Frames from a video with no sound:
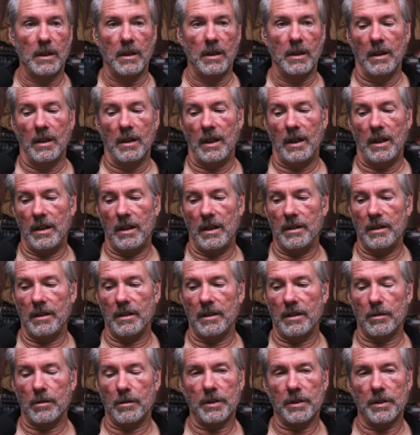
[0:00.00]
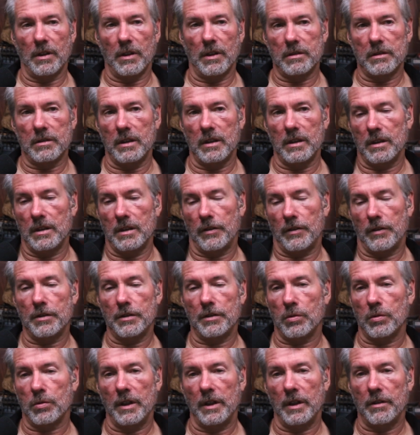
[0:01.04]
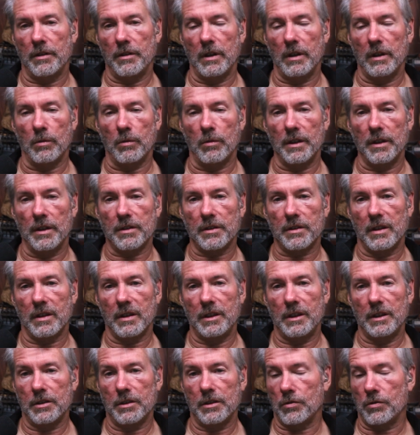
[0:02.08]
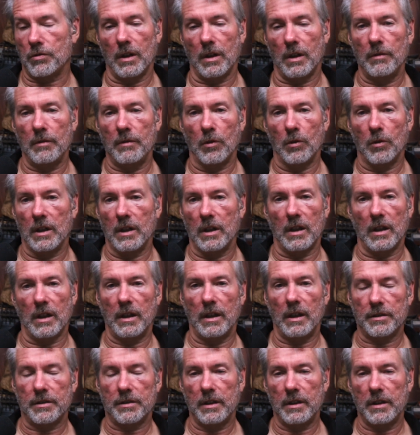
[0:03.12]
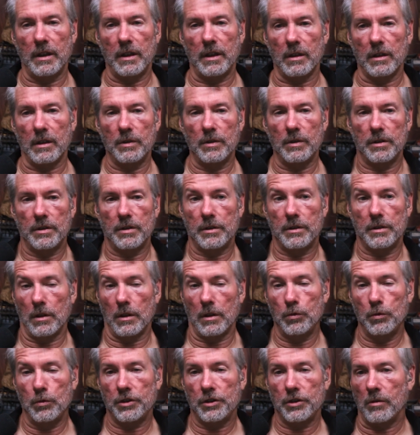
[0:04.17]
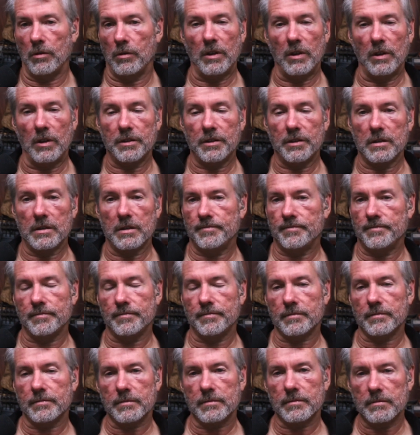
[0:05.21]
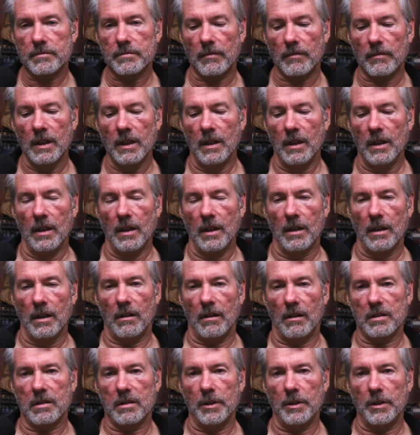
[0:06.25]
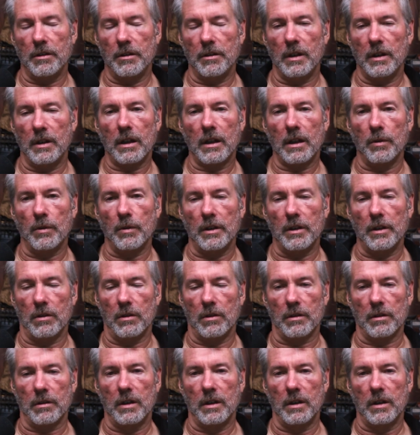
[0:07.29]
And the result of these first 23 risks, they just drive one last thing, which is dilution risk. Ultimately, you're an equity holder.